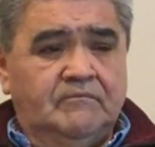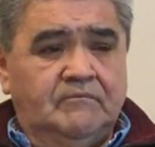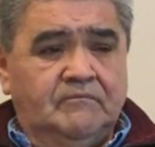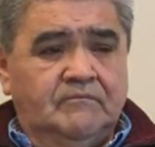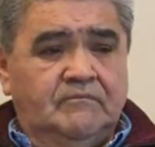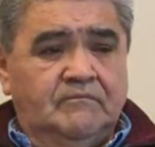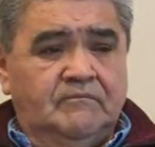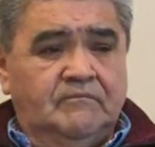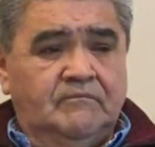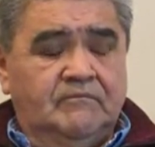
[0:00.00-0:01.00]

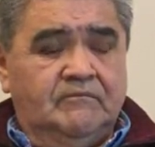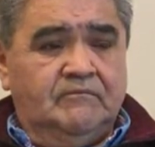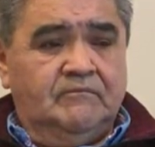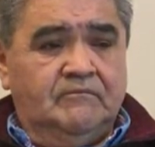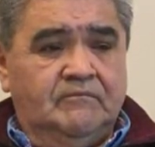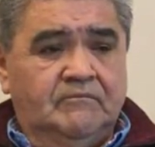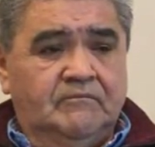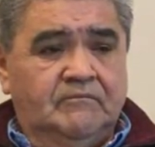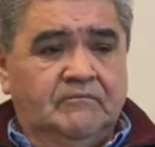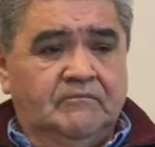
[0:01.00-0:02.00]

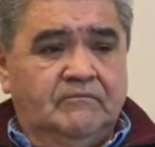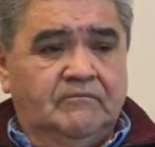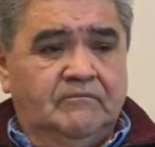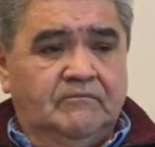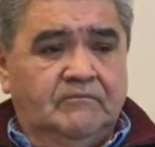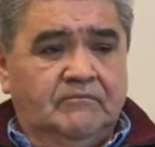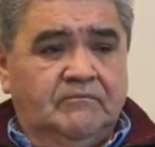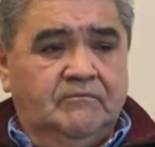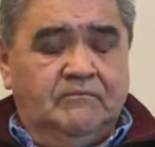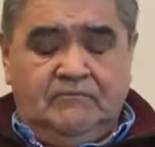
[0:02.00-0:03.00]

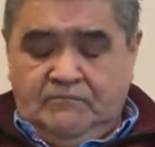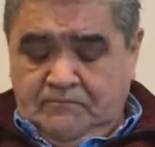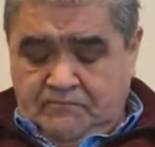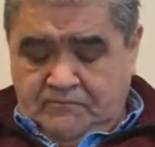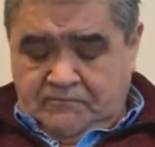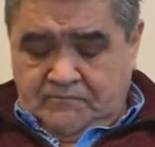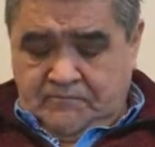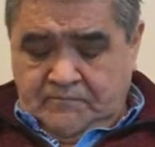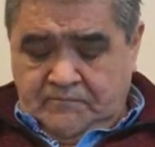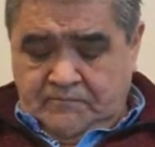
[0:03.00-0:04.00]

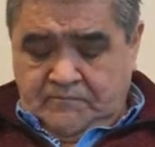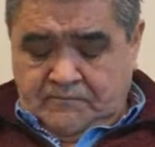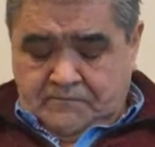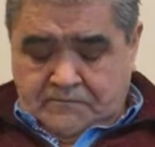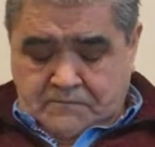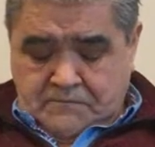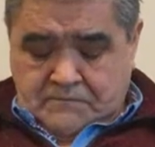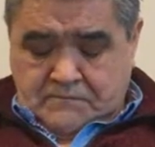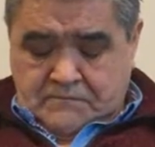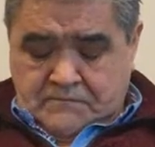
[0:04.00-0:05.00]

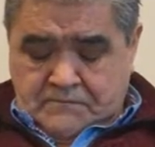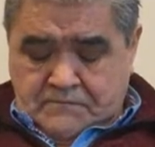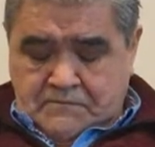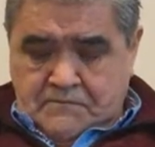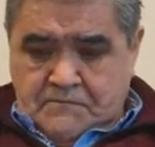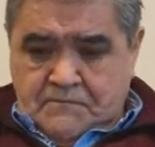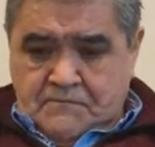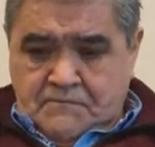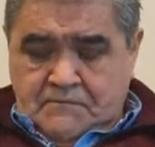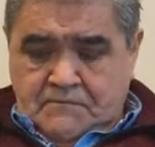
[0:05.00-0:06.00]

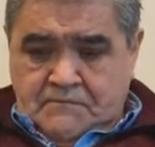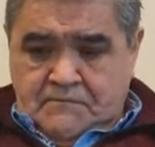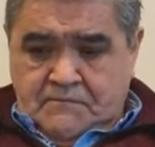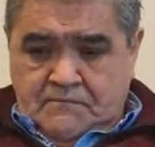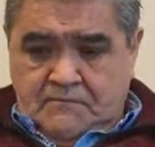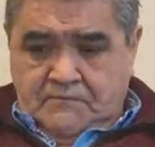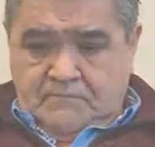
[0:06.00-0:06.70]
The person shown says nothing.